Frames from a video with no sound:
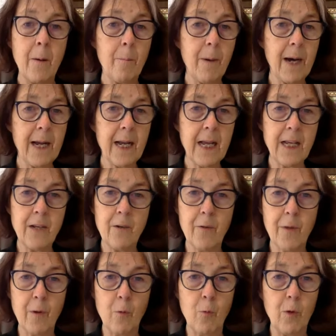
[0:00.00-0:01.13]
But you know
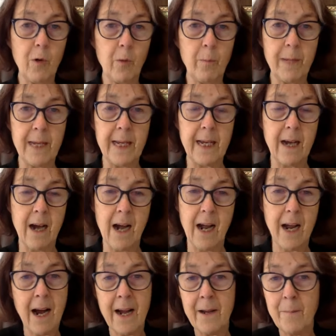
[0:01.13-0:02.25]
there will be. I,
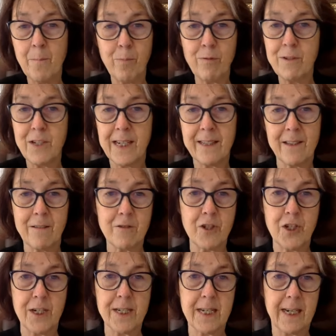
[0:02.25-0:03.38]
I predict there's
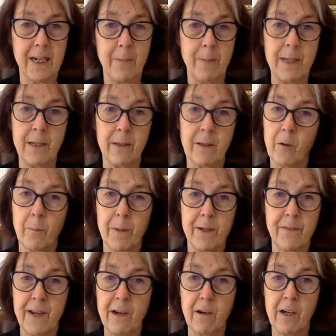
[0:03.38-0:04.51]
just going to be a little bit
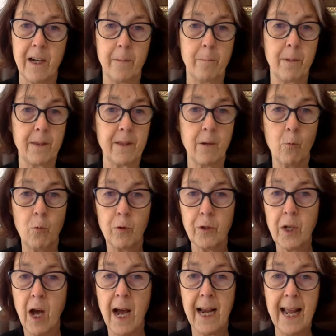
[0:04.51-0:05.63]
of haircut, but there will
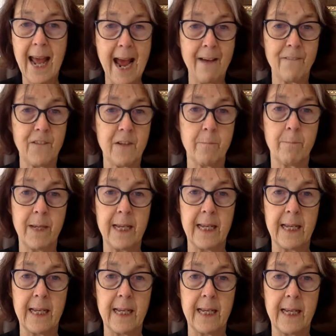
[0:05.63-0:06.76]
not have to
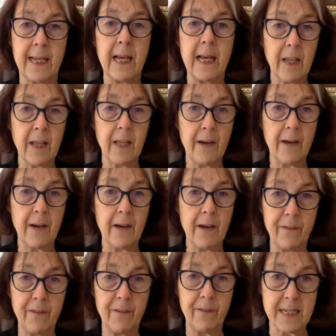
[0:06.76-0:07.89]
be the level that
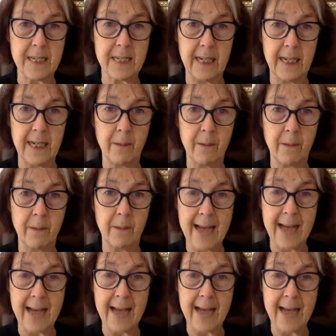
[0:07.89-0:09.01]
we've had to see in, in the
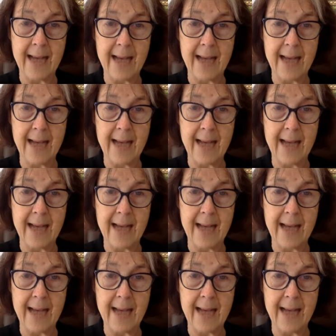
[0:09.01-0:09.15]
past,